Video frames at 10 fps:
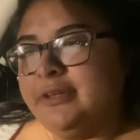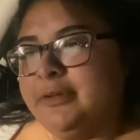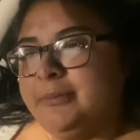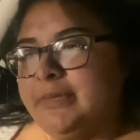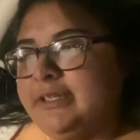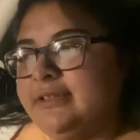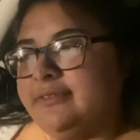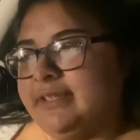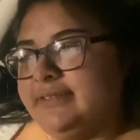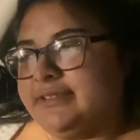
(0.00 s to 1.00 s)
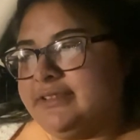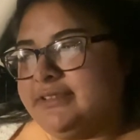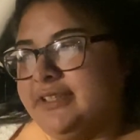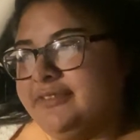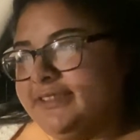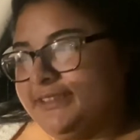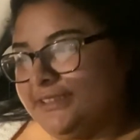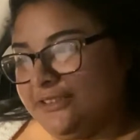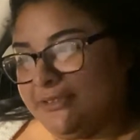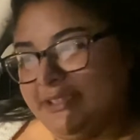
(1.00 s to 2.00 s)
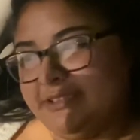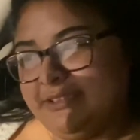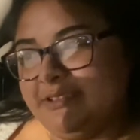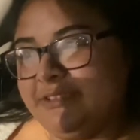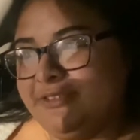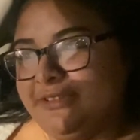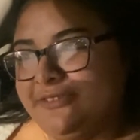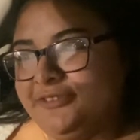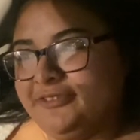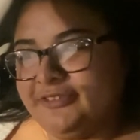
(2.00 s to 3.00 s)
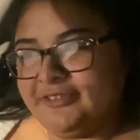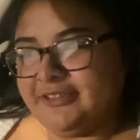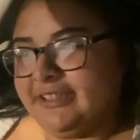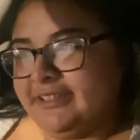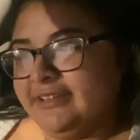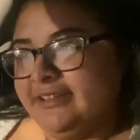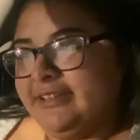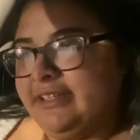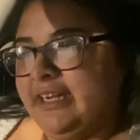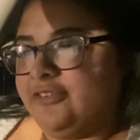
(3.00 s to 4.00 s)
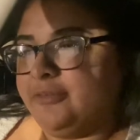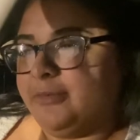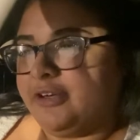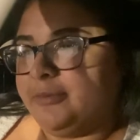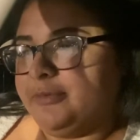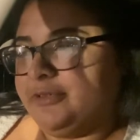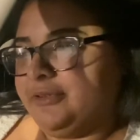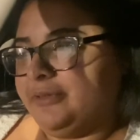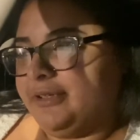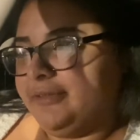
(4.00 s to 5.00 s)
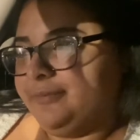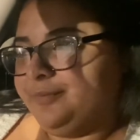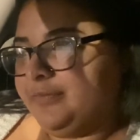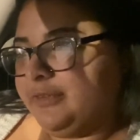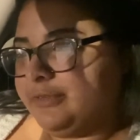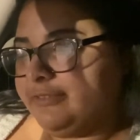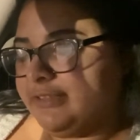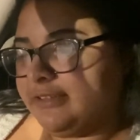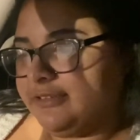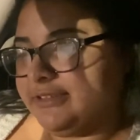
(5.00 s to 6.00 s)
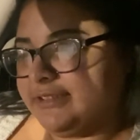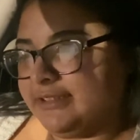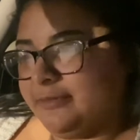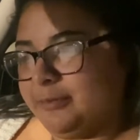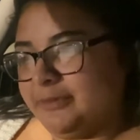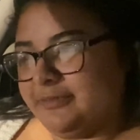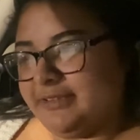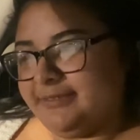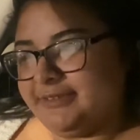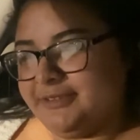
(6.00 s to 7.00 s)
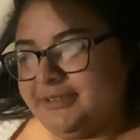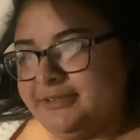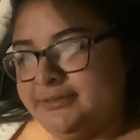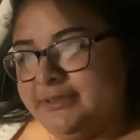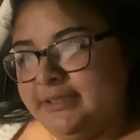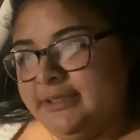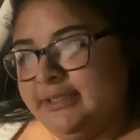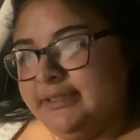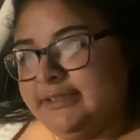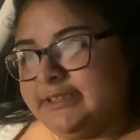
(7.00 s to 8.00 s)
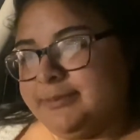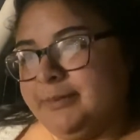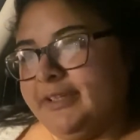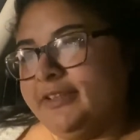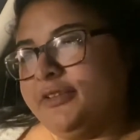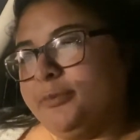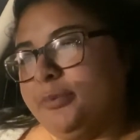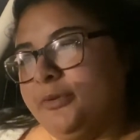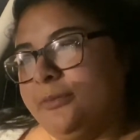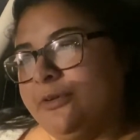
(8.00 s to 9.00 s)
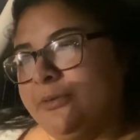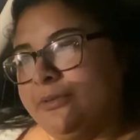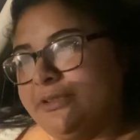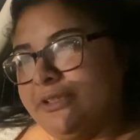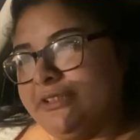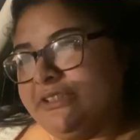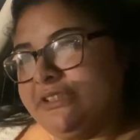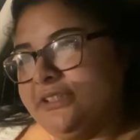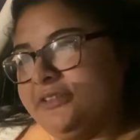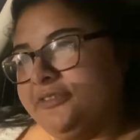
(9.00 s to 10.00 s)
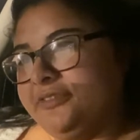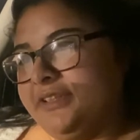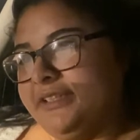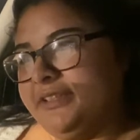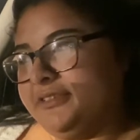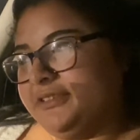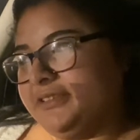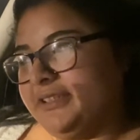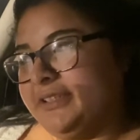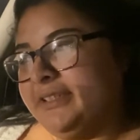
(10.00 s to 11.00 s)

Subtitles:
many of life's toughest situations. Don't ever forget how remarkable you are. We've enclosed a couple of gifts for you. Display the diploma holder on a shelf and it'll start